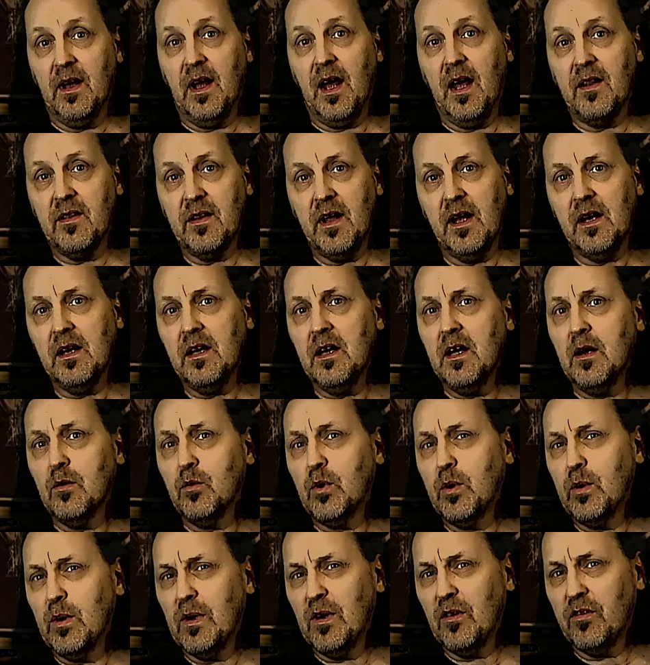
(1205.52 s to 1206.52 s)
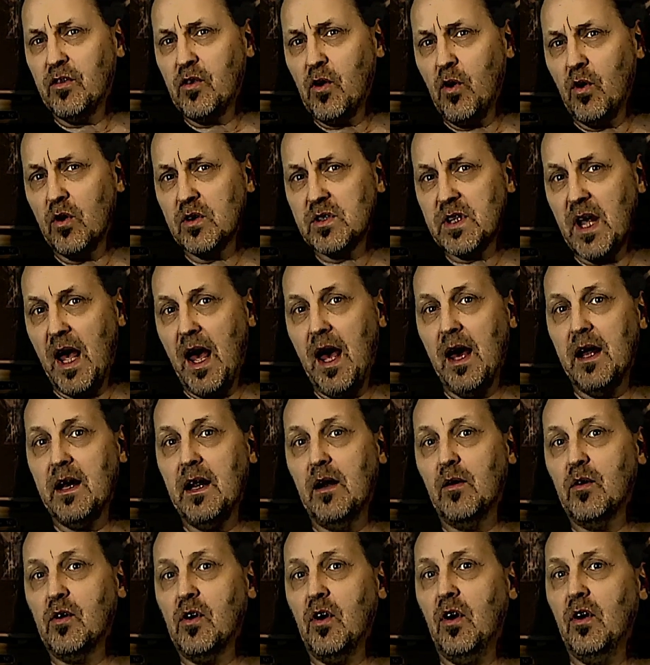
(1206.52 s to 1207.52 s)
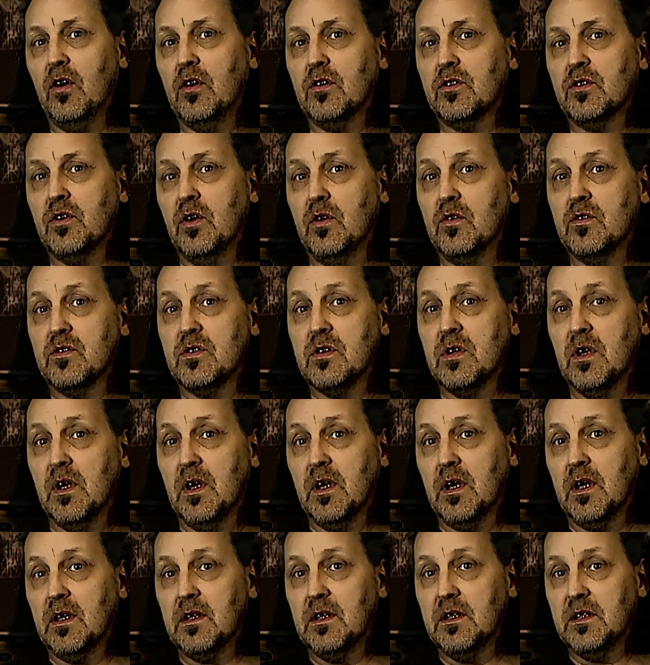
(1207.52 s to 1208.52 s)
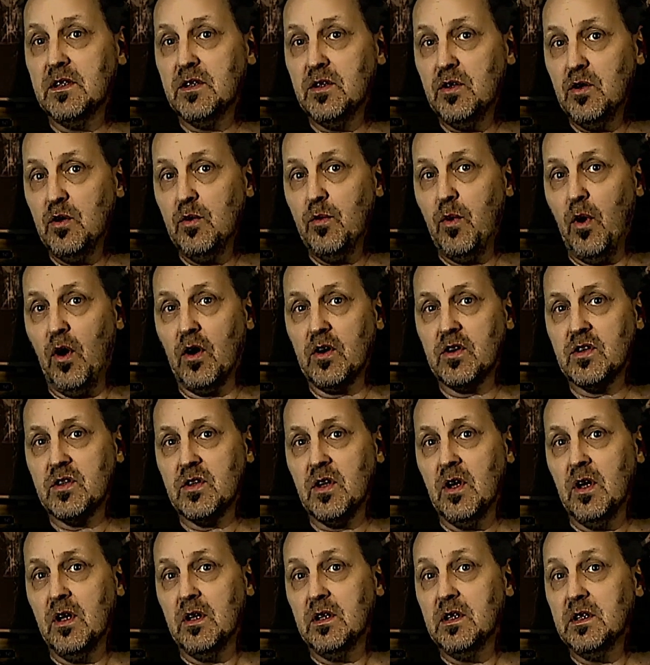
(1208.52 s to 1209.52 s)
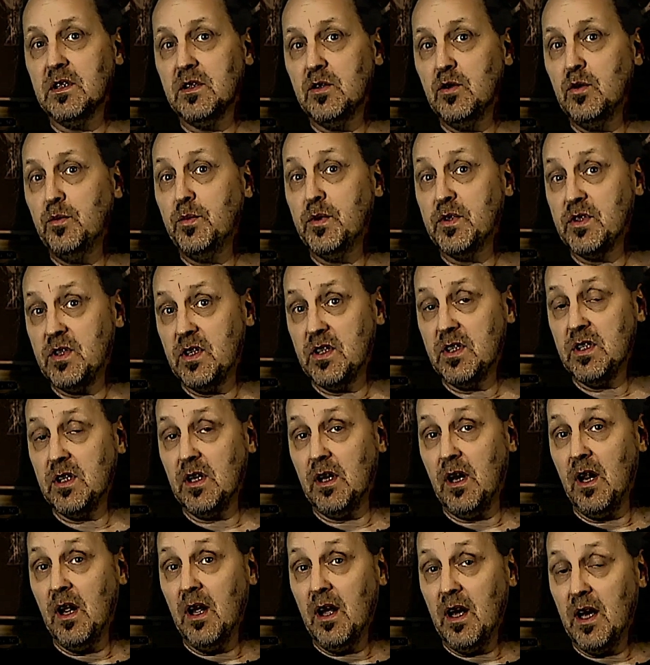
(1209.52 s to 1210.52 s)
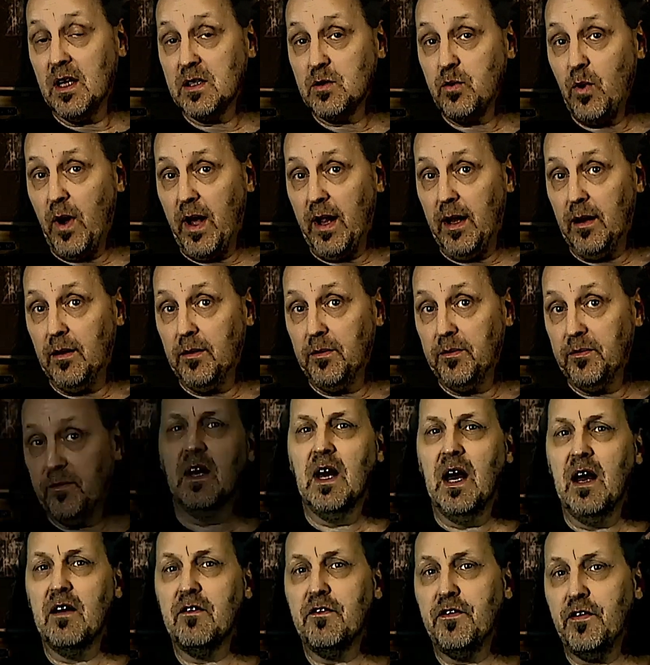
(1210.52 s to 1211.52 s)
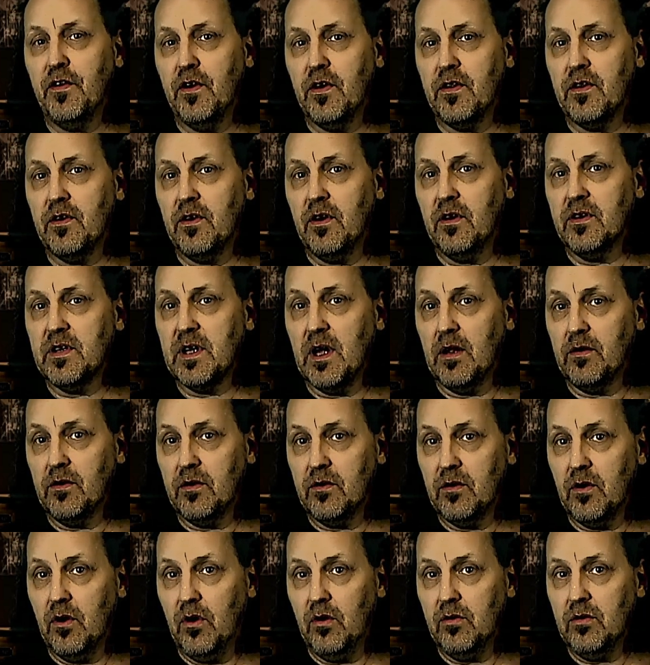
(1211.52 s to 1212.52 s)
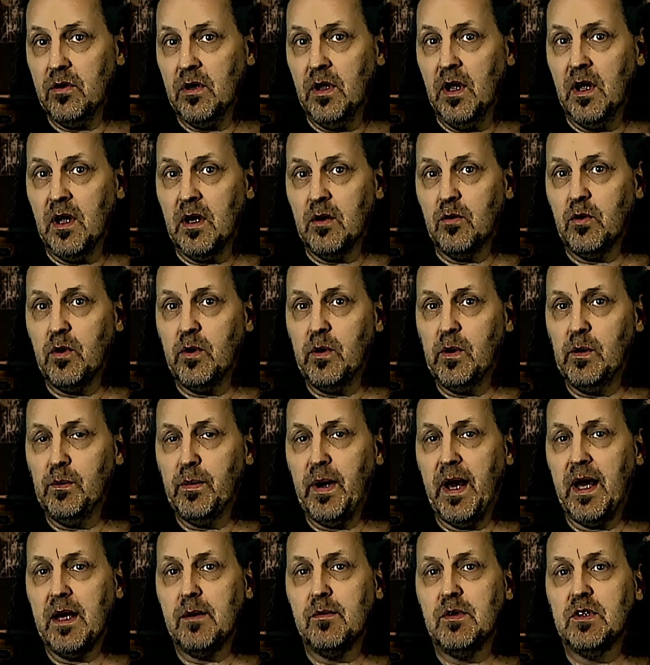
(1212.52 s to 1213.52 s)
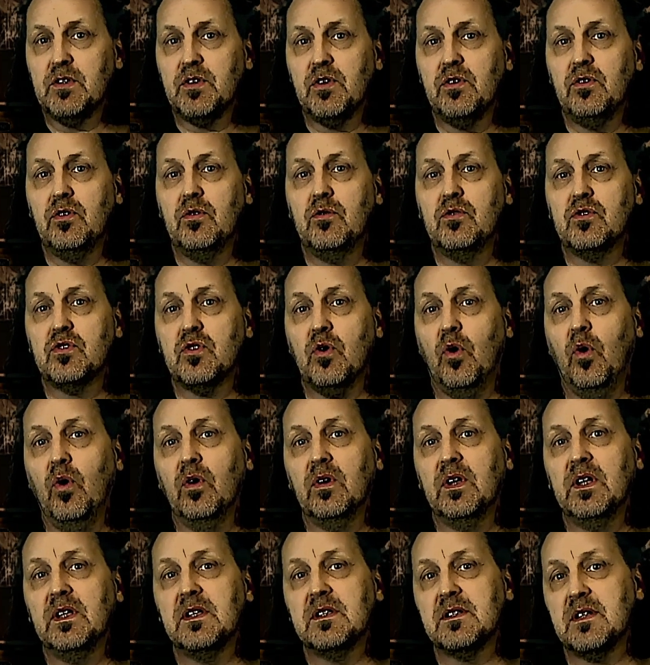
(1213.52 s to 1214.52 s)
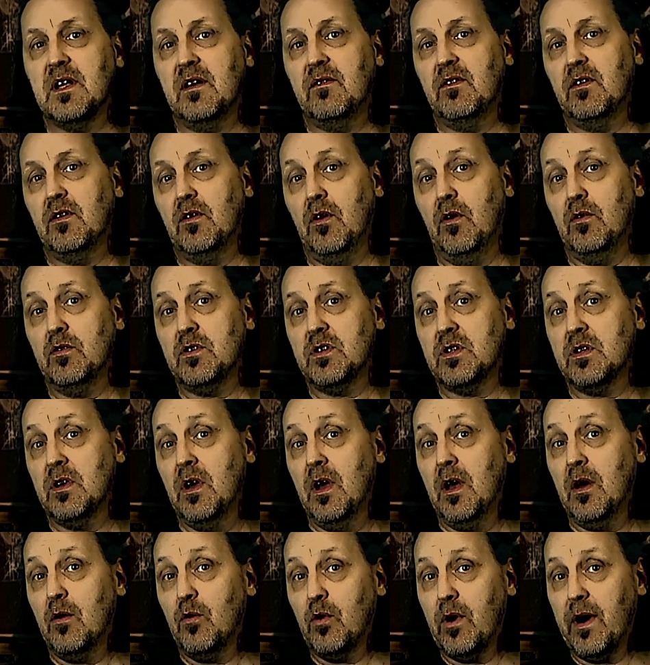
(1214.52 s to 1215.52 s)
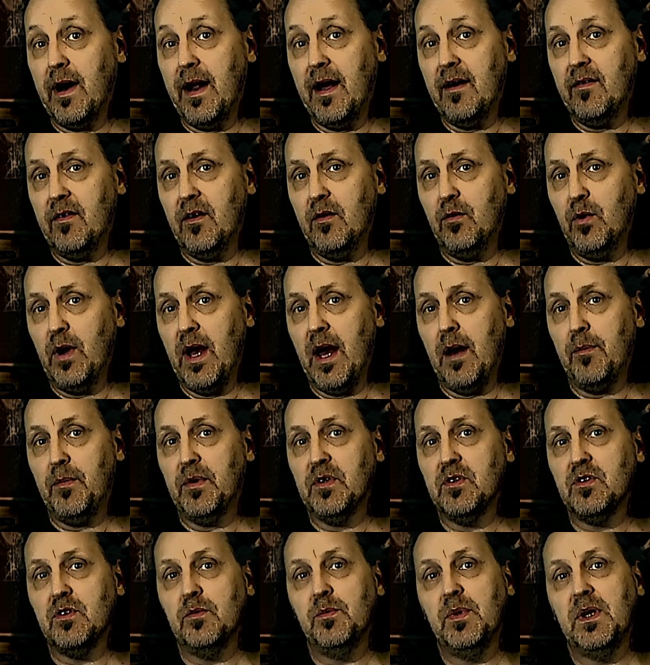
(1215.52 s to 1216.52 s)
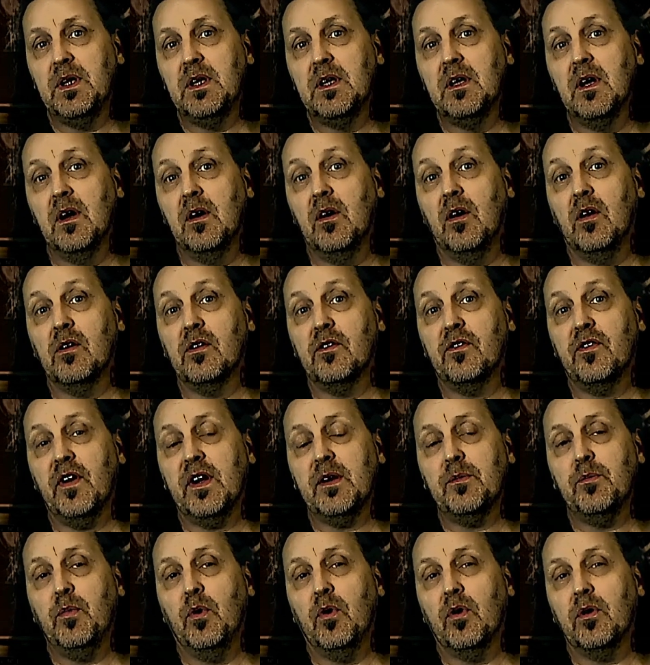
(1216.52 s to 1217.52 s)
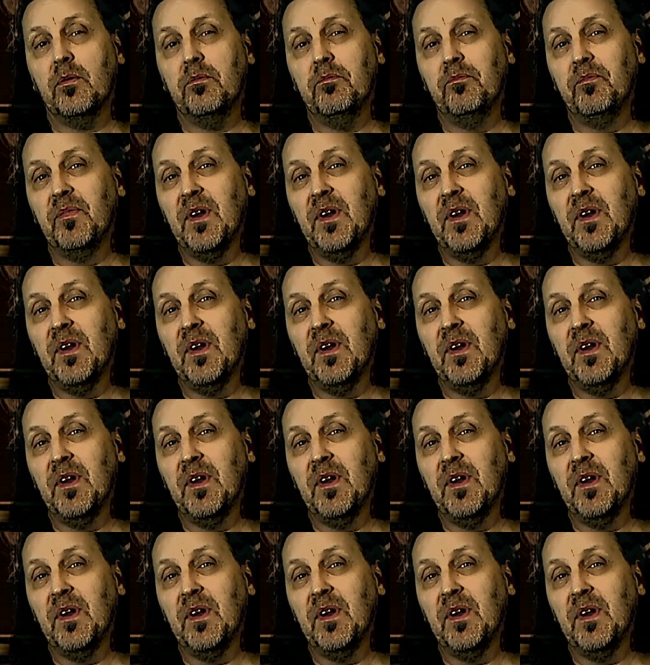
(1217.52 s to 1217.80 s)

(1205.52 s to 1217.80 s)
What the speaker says: And then we will of course add our color tones in this new box, this new position as well. And further on down the road, we will be able to use all these 7 notes wherever we happen to be on the fretboard.